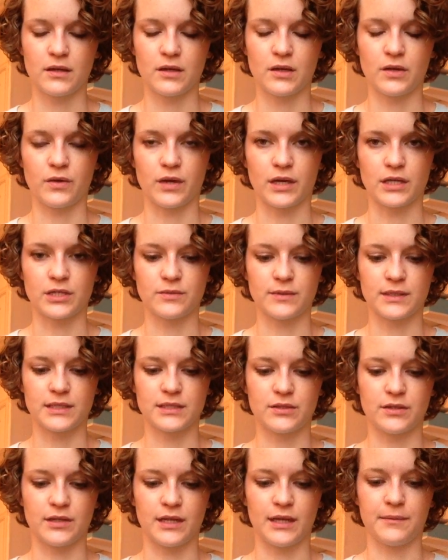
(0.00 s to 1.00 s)
oh gosh, what
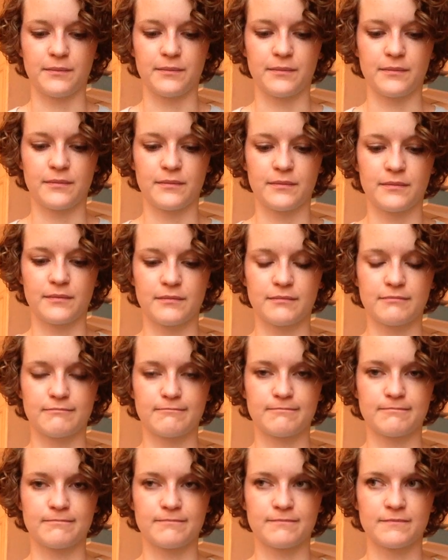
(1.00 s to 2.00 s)
is her name?
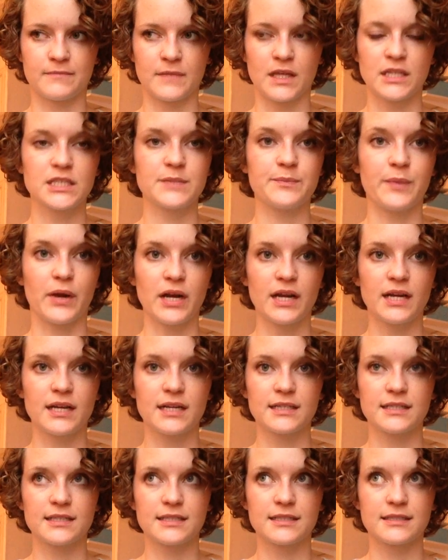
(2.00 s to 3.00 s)

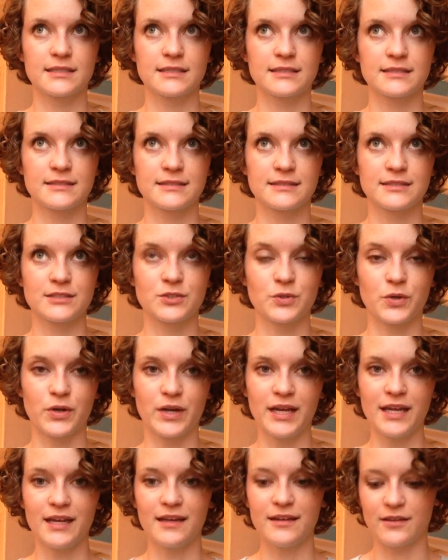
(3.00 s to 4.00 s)
Spark
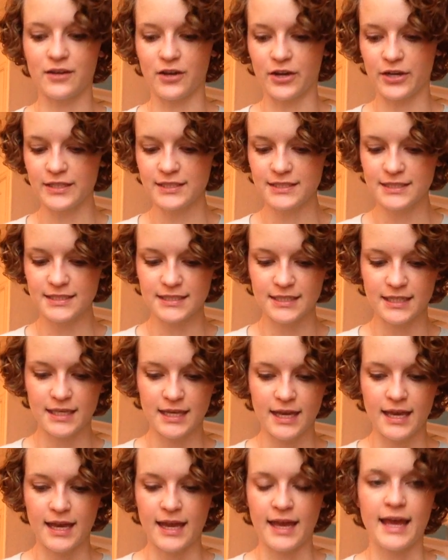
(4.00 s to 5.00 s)
Story Yarns,
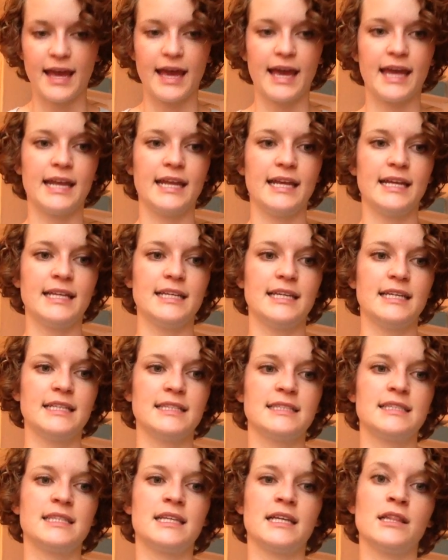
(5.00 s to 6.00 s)
and it
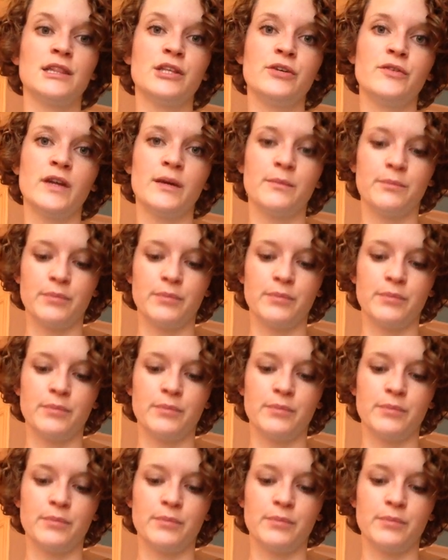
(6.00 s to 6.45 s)
is the Luna